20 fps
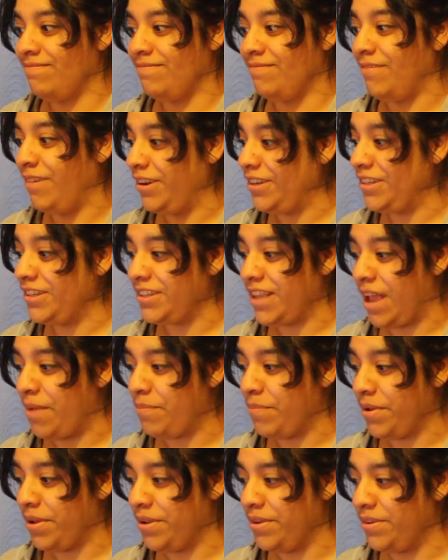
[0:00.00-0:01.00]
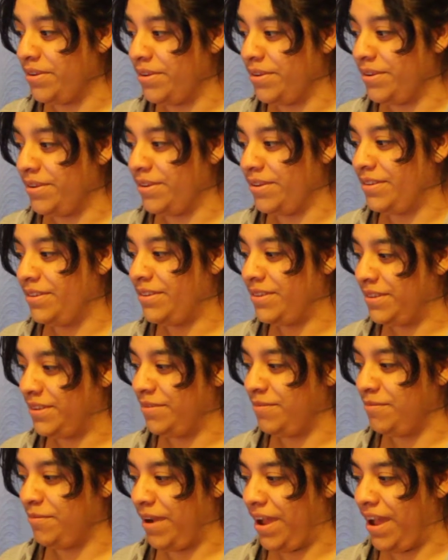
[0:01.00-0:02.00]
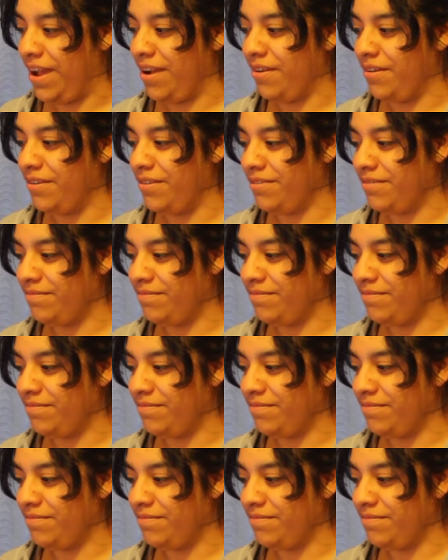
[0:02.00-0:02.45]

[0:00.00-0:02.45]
What just happened? Wow.